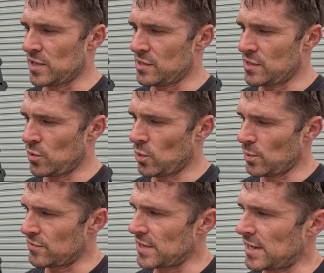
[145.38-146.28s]
So what
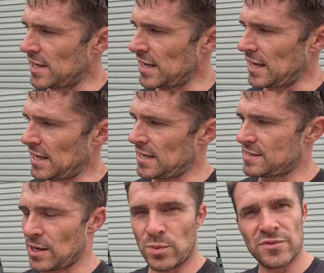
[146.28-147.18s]
we've done here
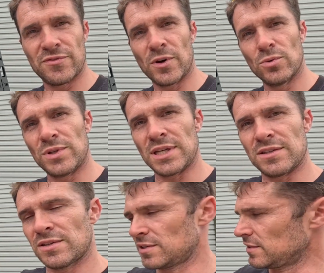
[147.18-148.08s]
is that we've
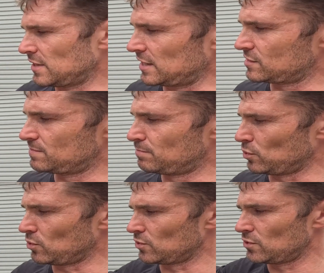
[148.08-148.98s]
folded this
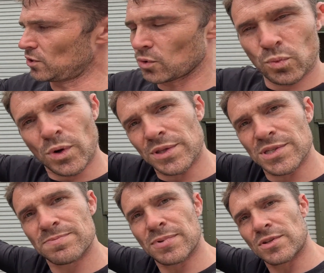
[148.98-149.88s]
board not
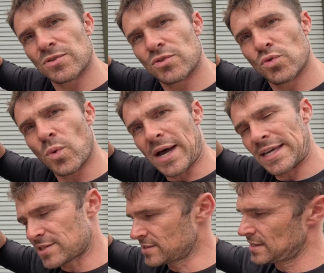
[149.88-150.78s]
once but
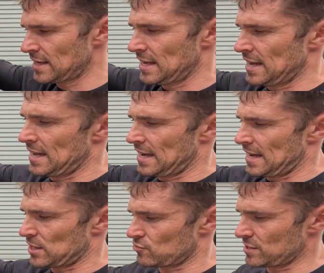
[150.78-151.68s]
twice.
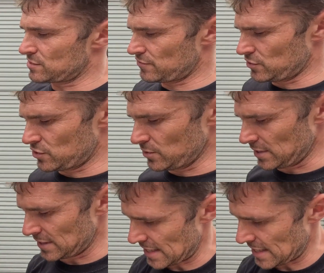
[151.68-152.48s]
And the reason for doing